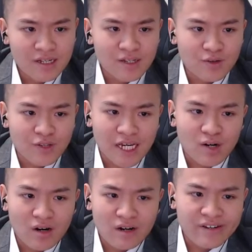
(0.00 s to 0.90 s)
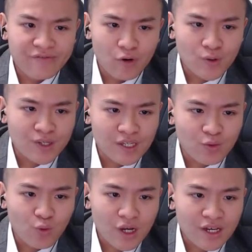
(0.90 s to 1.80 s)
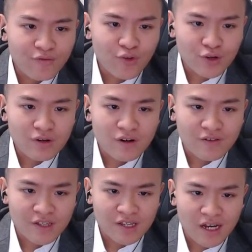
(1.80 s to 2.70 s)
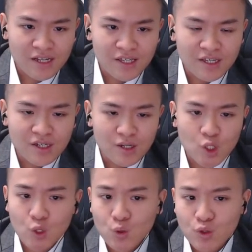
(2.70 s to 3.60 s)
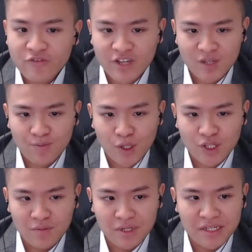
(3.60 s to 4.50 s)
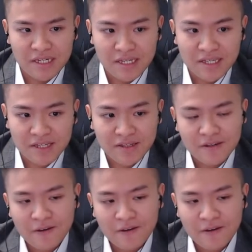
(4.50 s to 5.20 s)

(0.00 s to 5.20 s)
So the inquiry focus is working for the good of society. Whose responsibility is it?